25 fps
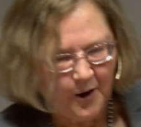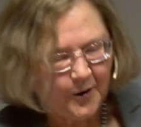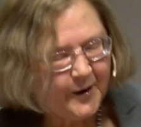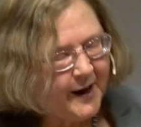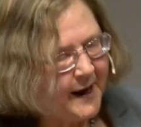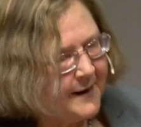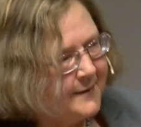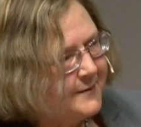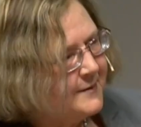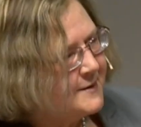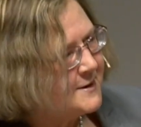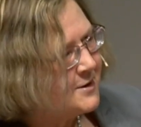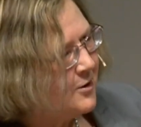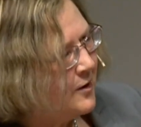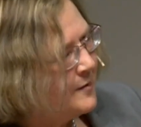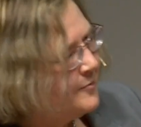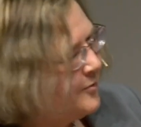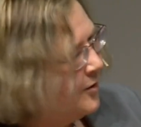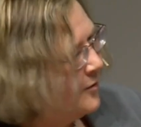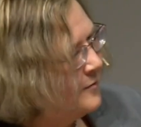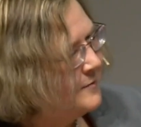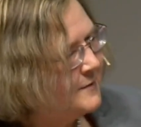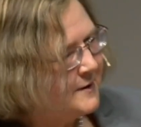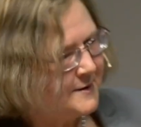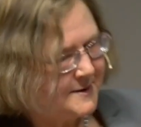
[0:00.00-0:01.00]
Okay, so
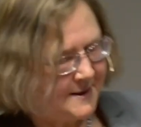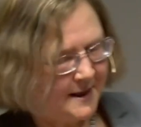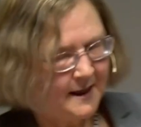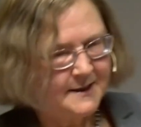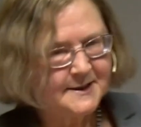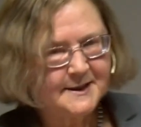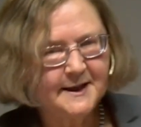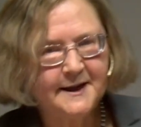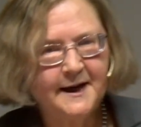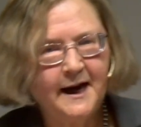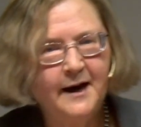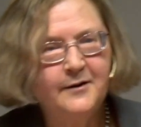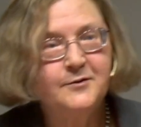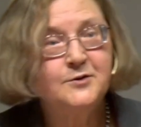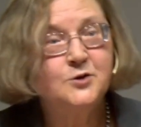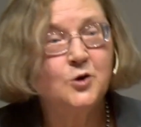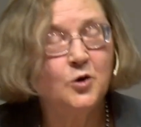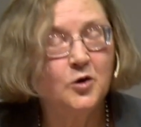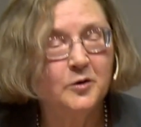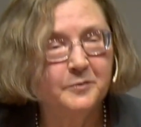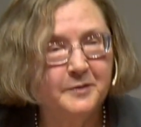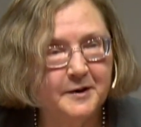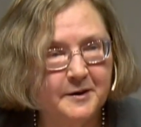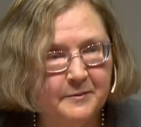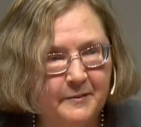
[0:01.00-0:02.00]
I said I would
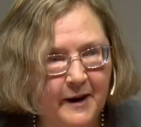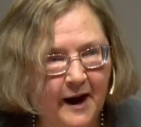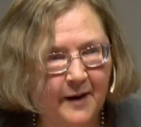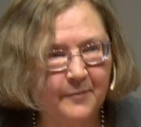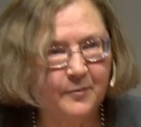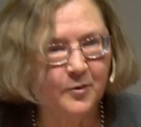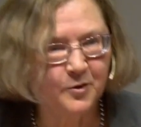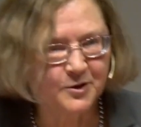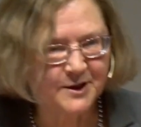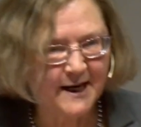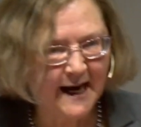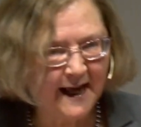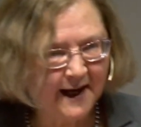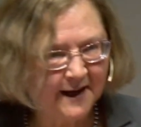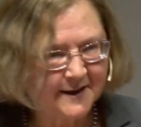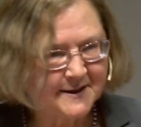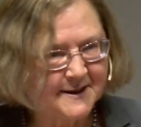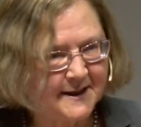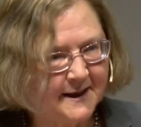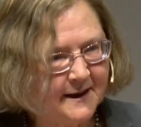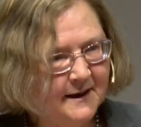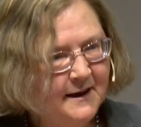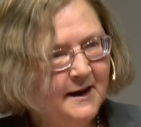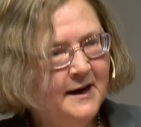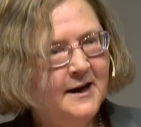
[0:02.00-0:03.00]
talk a bit about
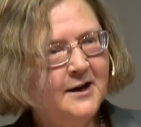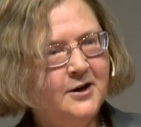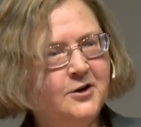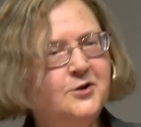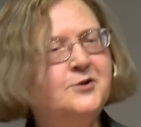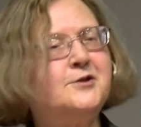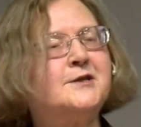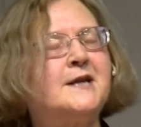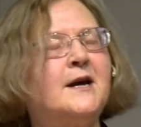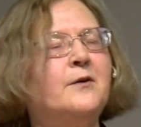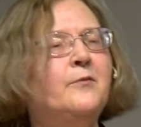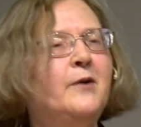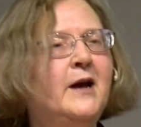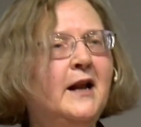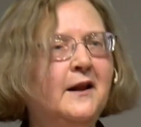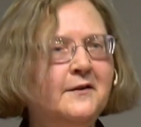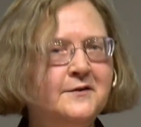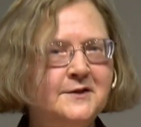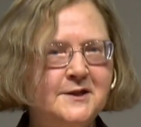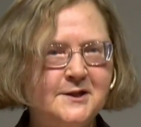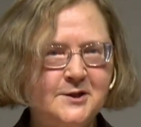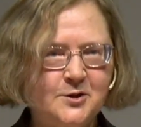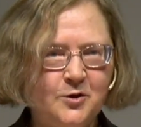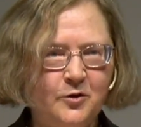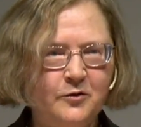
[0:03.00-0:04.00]
mortality, because you say, well,
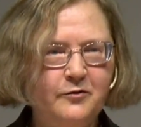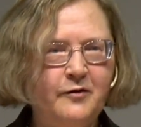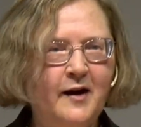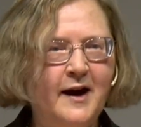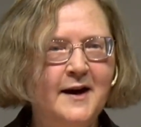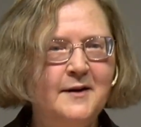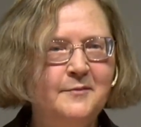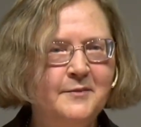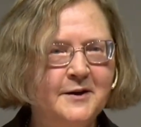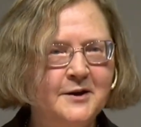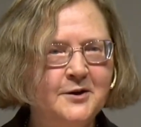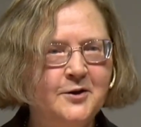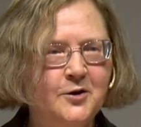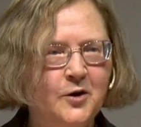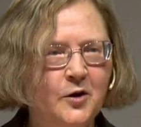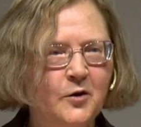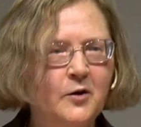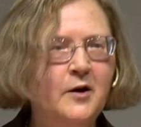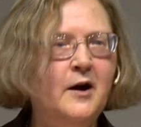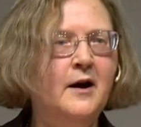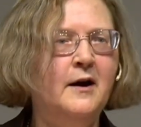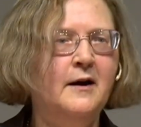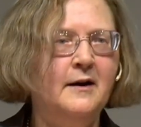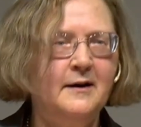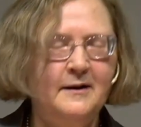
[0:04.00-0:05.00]
this is all fine, but
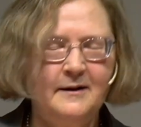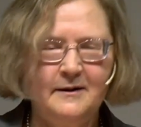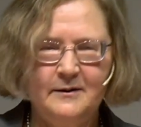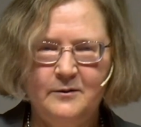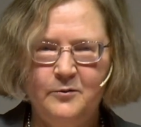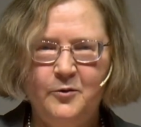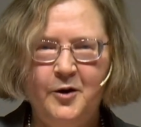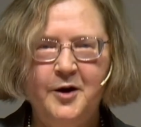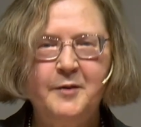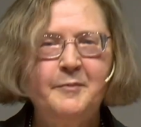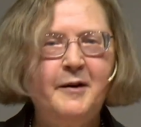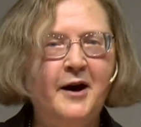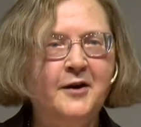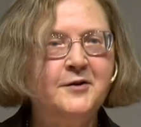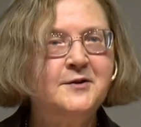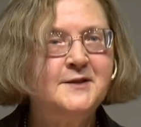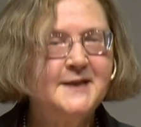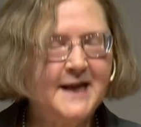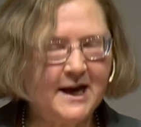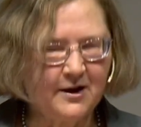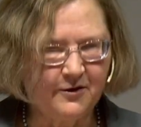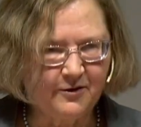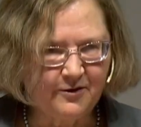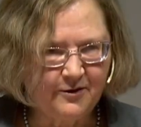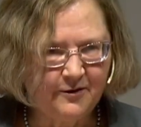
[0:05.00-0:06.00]
what about
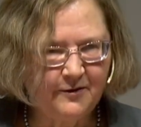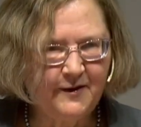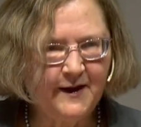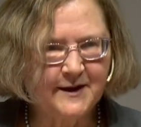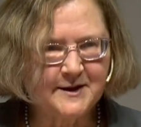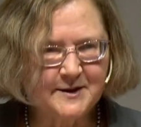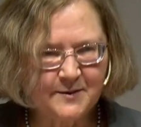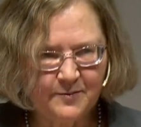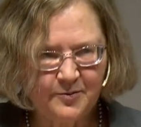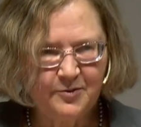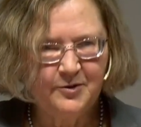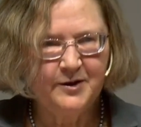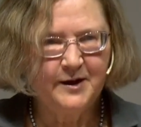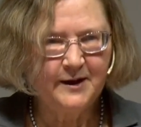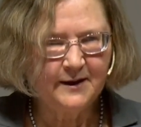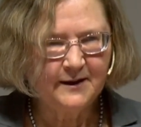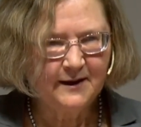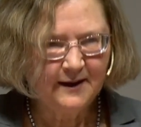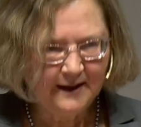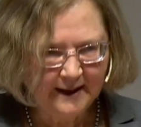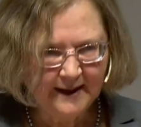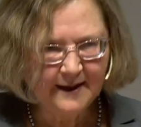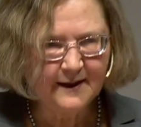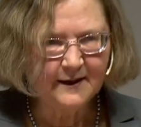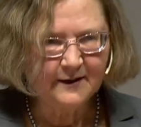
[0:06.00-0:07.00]
death? That's a pretty
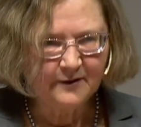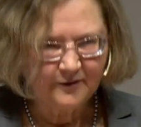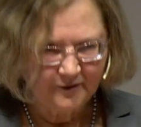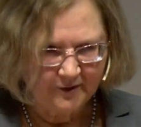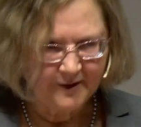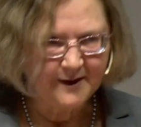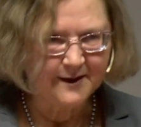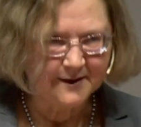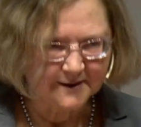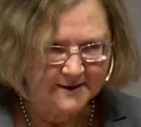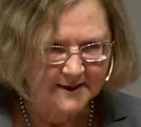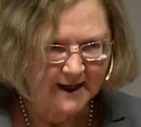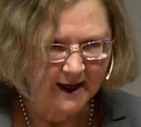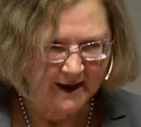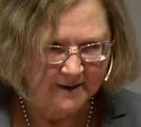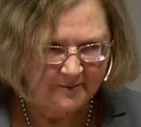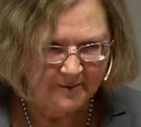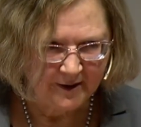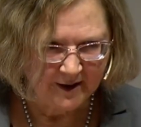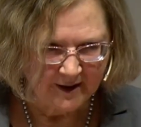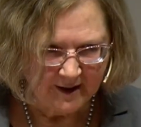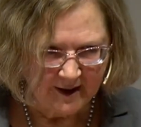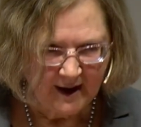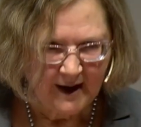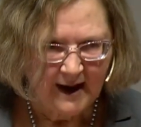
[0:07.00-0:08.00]
clear phenotype,
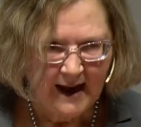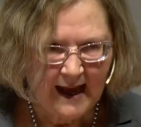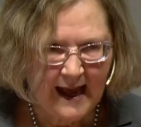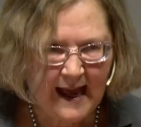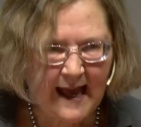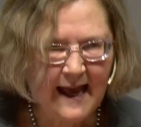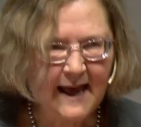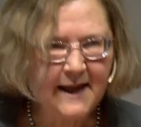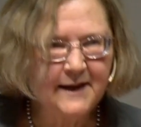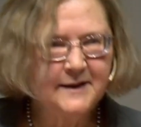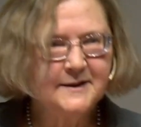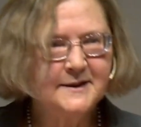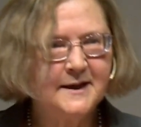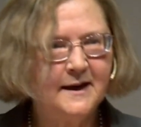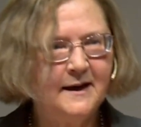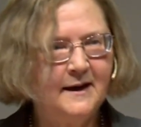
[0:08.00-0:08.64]
and